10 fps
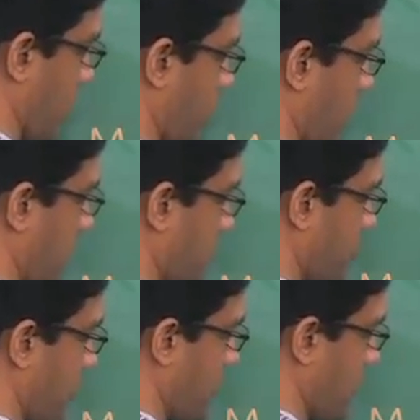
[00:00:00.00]
of
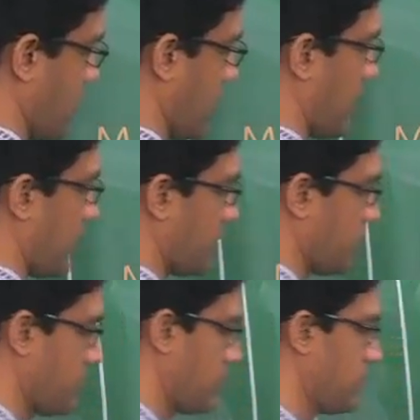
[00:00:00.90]
addition and
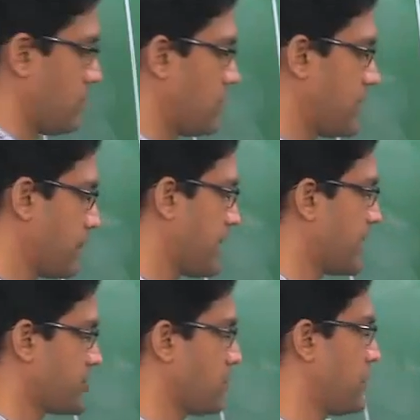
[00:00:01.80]

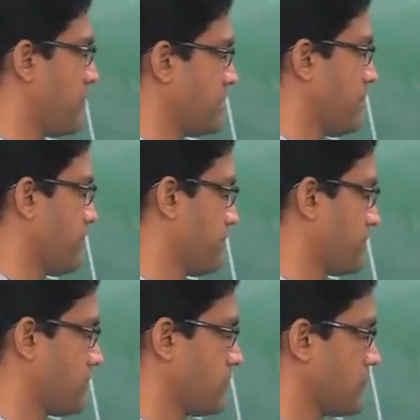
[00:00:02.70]
multiplication between them.
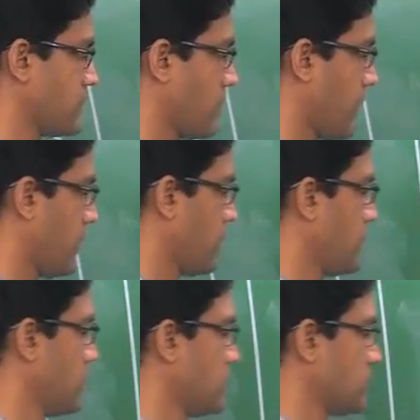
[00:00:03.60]
Okay?
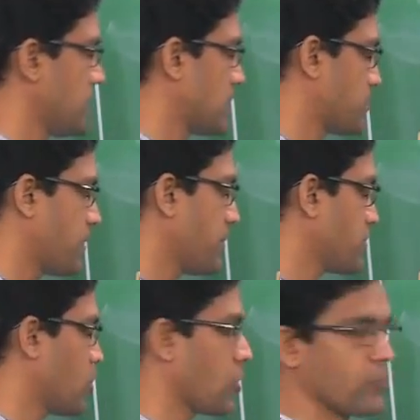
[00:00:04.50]
That's pretty
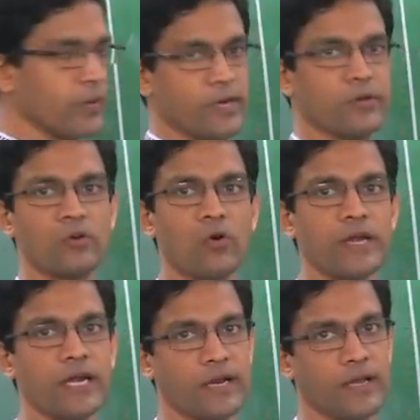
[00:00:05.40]
much all you need. You don't
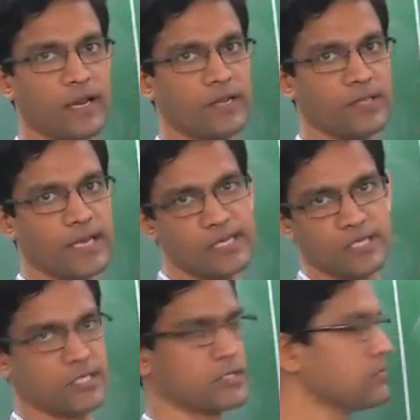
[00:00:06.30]
need anything
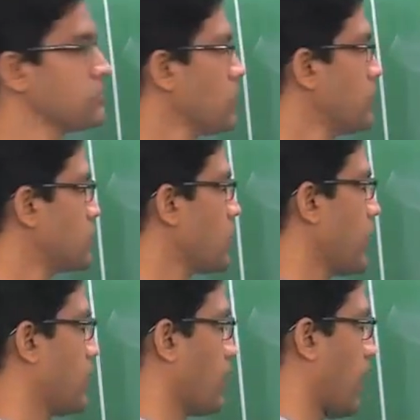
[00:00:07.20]
else. So it's
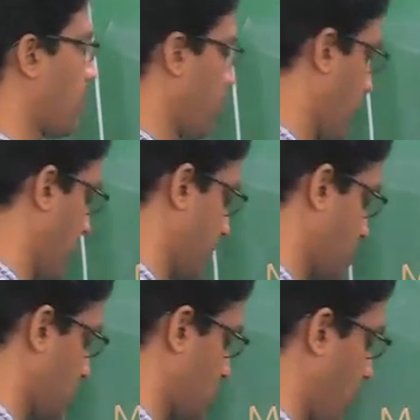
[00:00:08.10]
okay to have
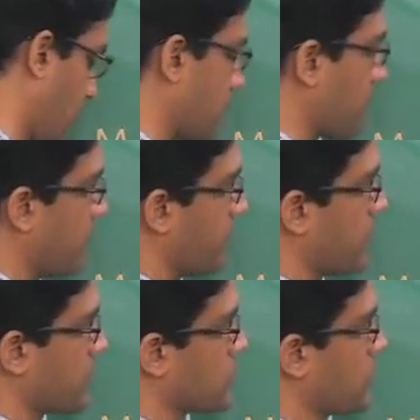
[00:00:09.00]
1x x squared be
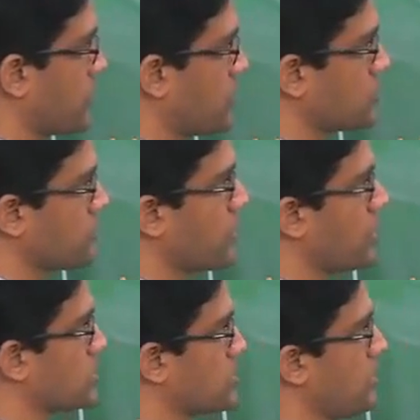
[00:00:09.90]
matrix entries,
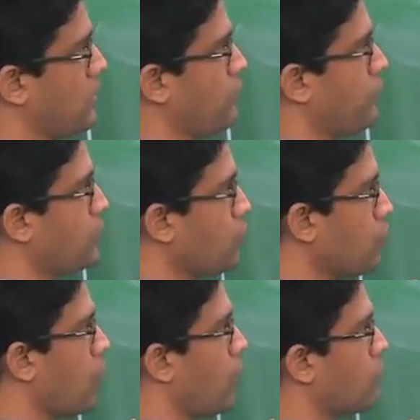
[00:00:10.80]
because we do
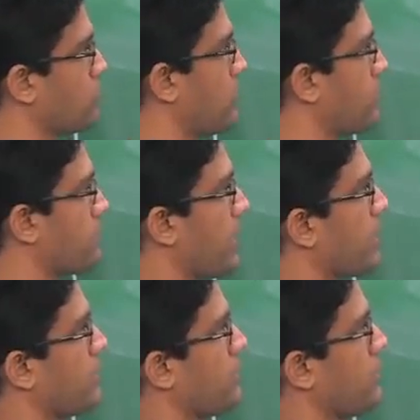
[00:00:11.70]
know how to multiply,